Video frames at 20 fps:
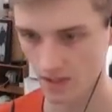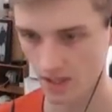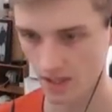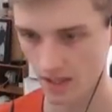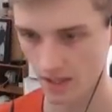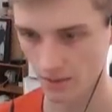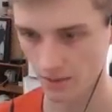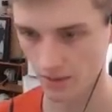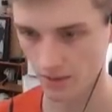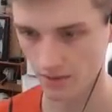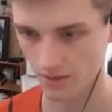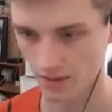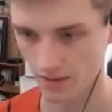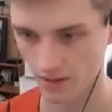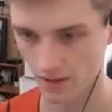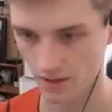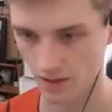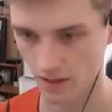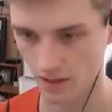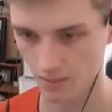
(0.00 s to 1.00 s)
Alright, we have a
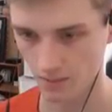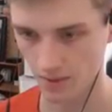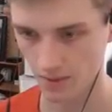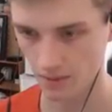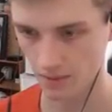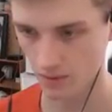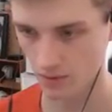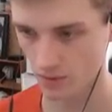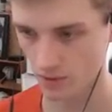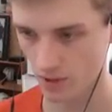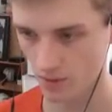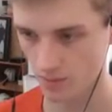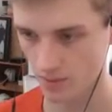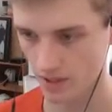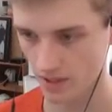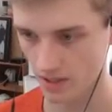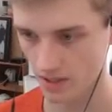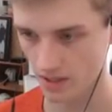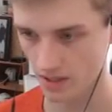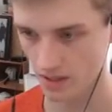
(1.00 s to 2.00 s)
lot of people
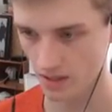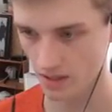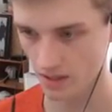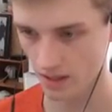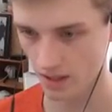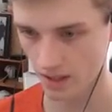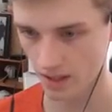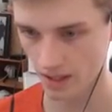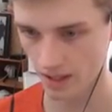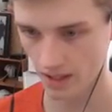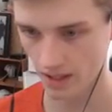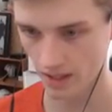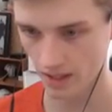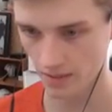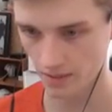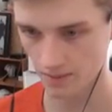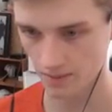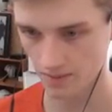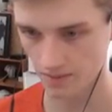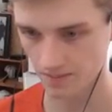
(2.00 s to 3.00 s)
dropping,
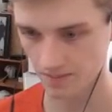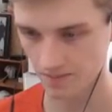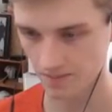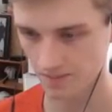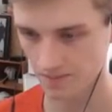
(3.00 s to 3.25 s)
damn.